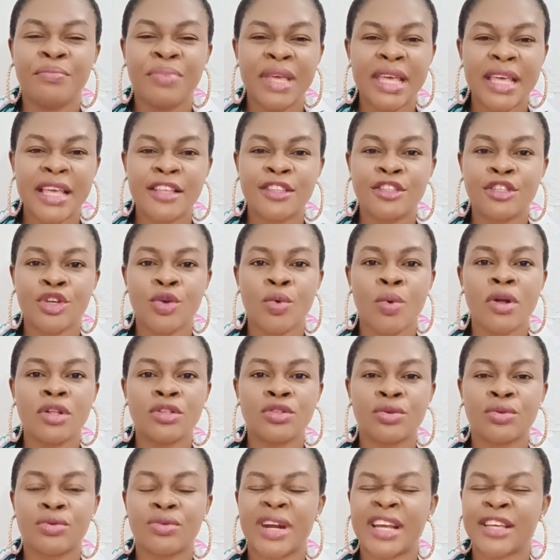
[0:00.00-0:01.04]
Be it you
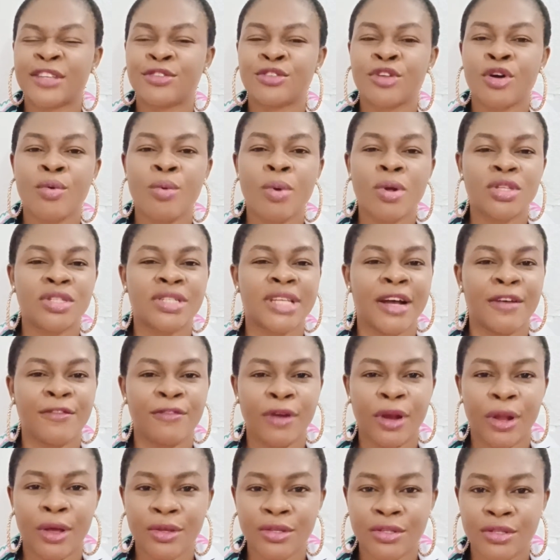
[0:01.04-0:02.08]
want to restore what you
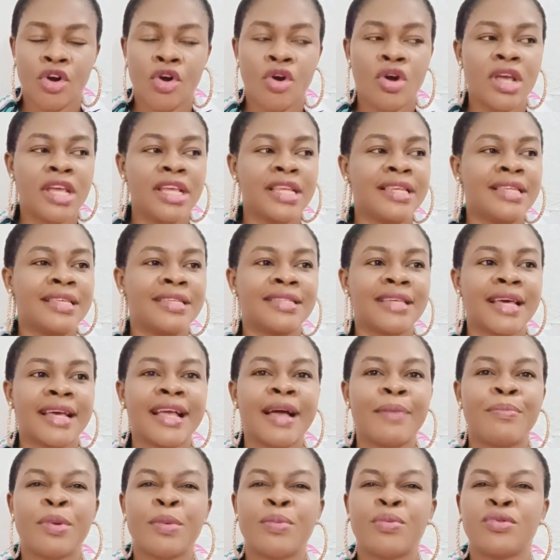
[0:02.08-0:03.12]
have lost, or you
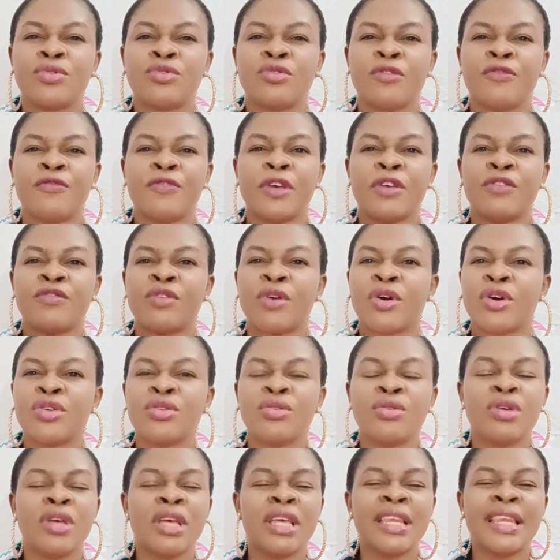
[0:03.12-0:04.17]
desire people to favor
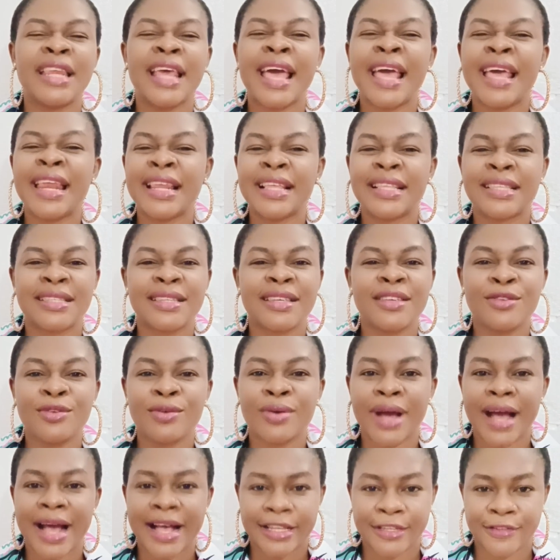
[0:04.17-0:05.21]
you in anything
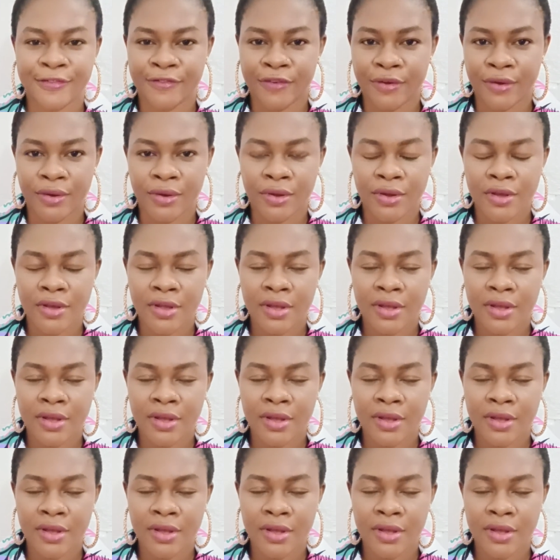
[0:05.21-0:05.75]
you ask for.